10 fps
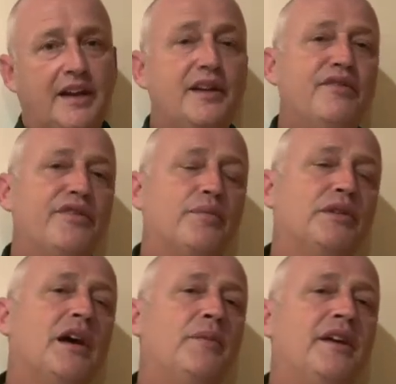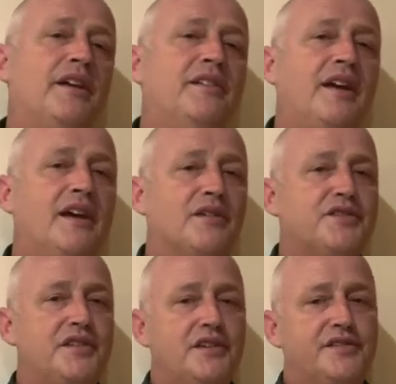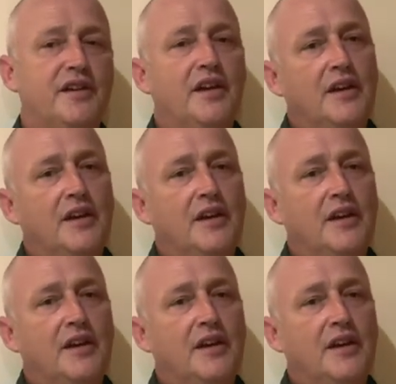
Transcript: and if the plumbing in the house is